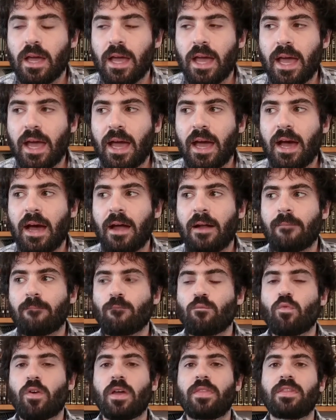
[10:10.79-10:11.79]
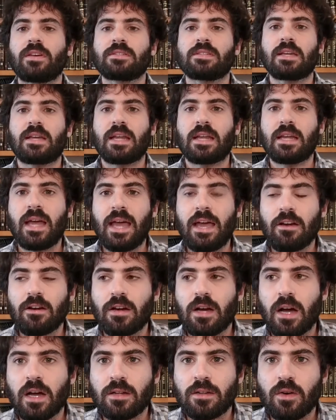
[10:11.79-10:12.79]
And, right, things like getting a
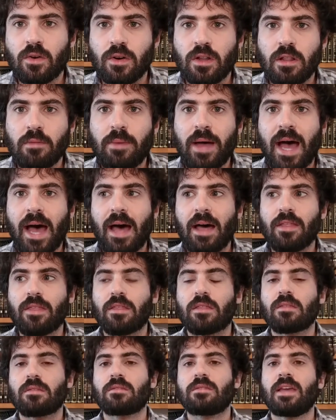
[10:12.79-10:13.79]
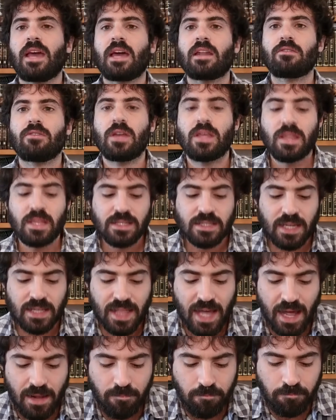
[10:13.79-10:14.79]
haircut, going to the bath, tannery, things like
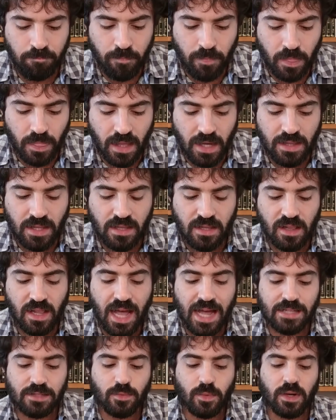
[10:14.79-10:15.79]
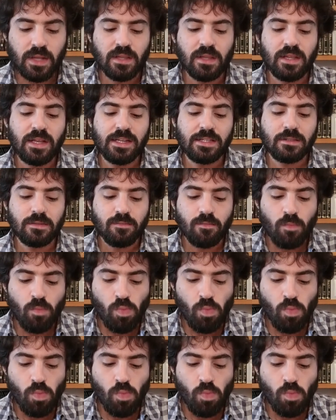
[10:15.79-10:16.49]
that. And then the last one on the list